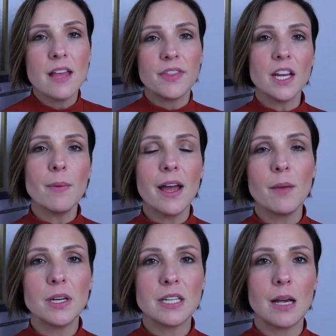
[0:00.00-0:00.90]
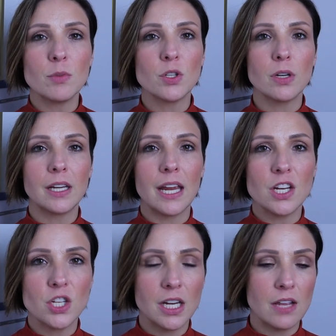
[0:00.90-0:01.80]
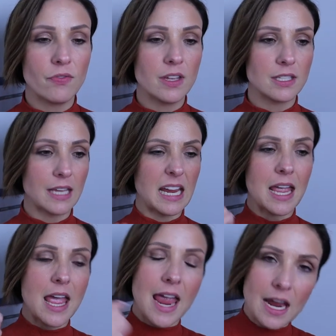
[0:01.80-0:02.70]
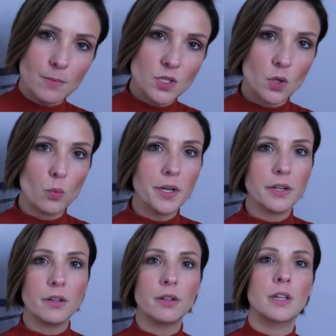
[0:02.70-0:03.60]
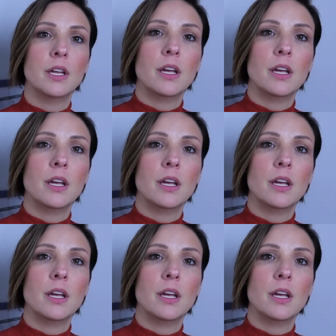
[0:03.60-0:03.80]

Think about how many times you're engaging in this like hamster wheel